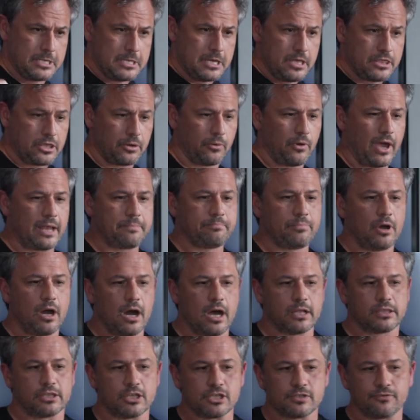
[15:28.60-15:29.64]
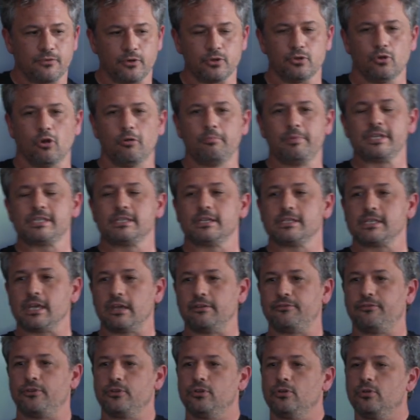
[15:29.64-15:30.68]
the right partners for your business
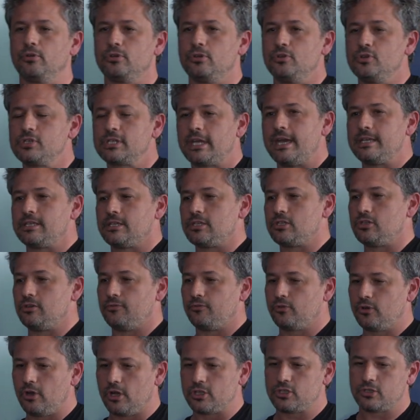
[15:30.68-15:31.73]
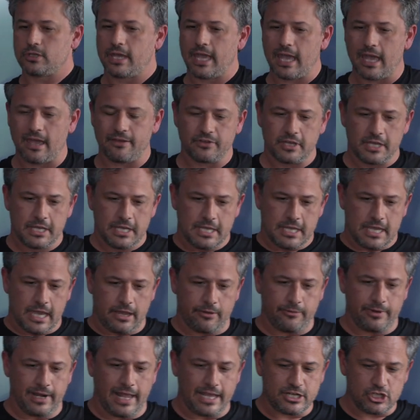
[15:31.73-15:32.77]
and for your use cases. You've got to have a
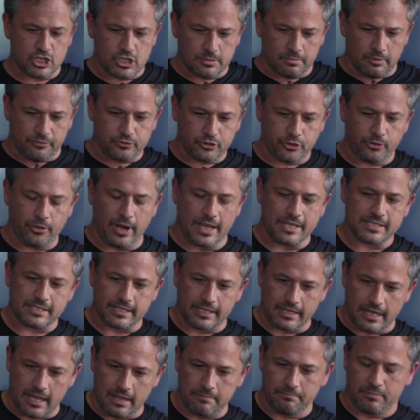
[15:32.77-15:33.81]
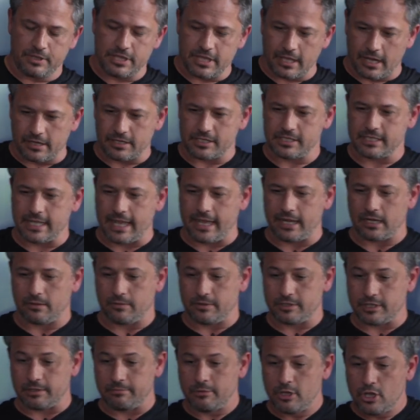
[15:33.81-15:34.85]
relationship of trust and empathy and understanding
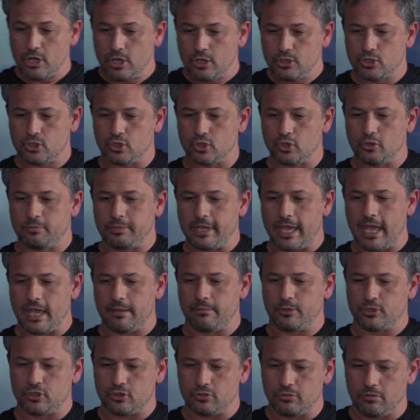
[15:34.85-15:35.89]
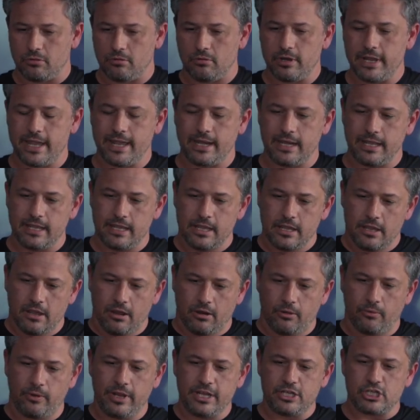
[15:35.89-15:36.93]
with them to be able to really
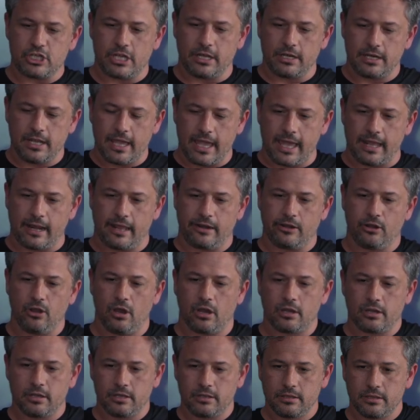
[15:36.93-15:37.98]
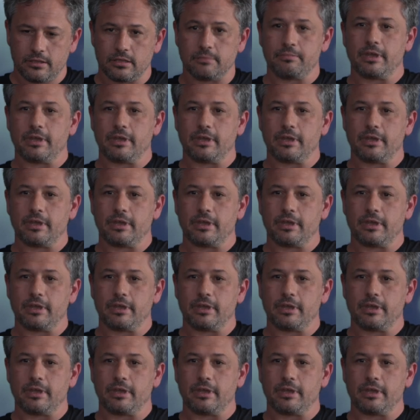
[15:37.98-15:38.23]
reach in and unlock the